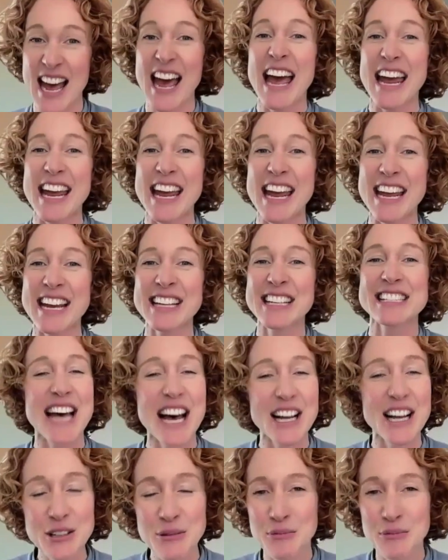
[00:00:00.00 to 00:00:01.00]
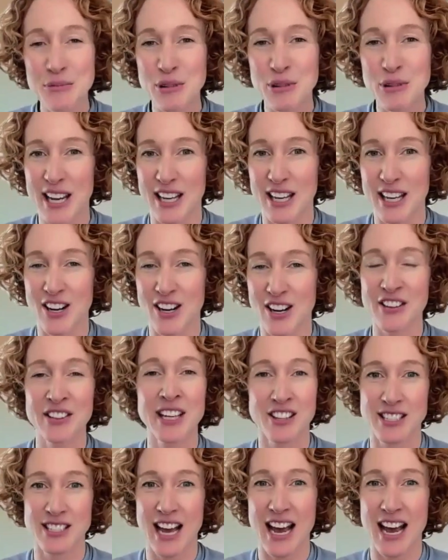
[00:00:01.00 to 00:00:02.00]
And celebrate on the
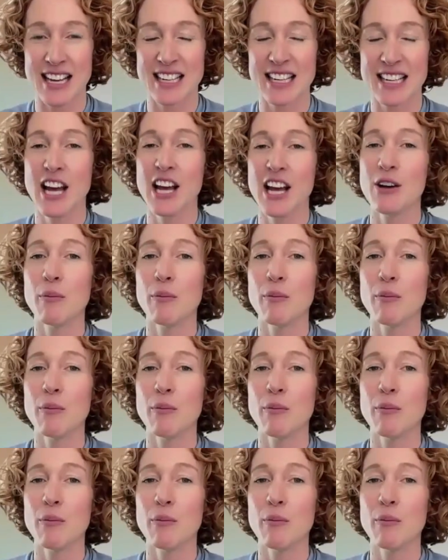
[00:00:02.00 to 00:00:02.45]
other side.